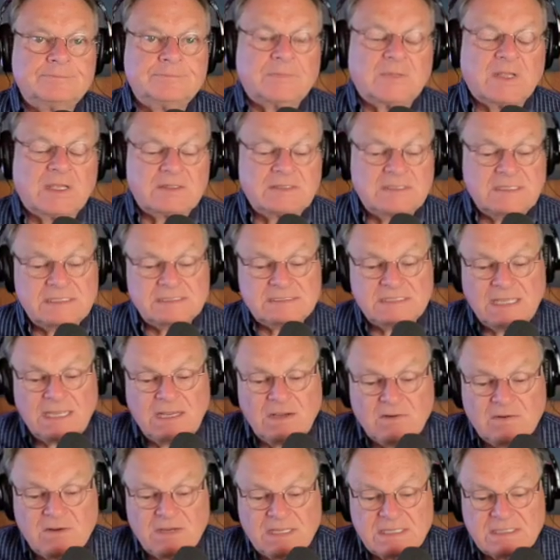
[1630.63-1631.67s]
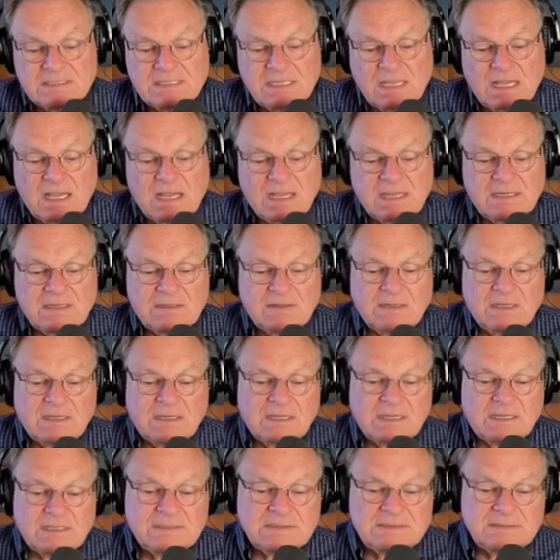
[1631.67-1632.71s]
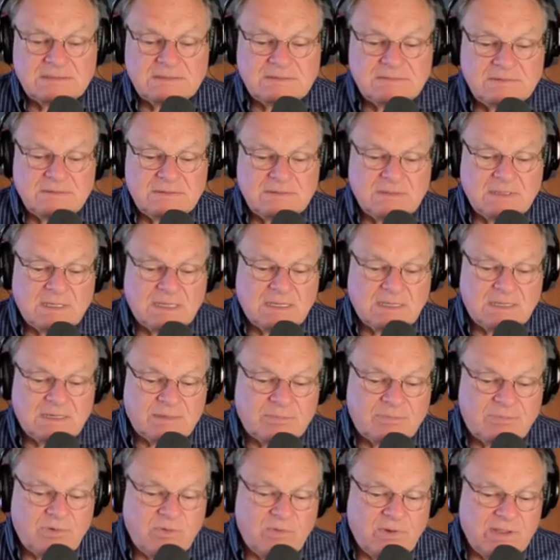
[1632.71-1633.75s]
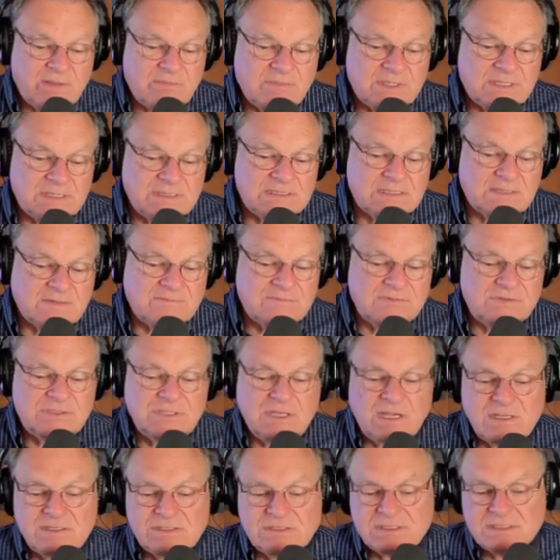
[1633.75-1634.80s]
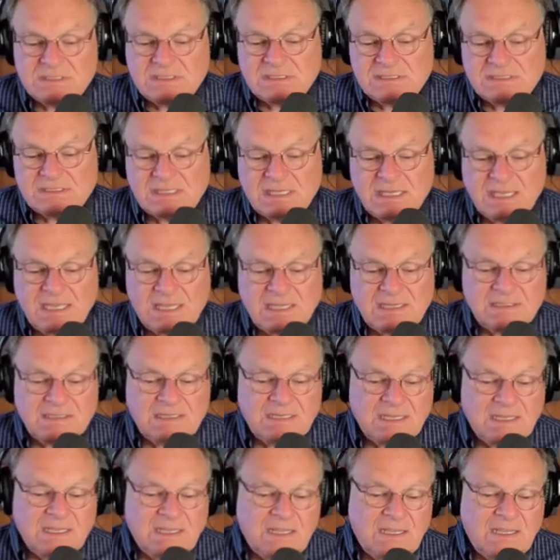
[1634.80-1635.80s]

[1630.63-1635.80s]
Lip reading: And these hearings on appointments of judges and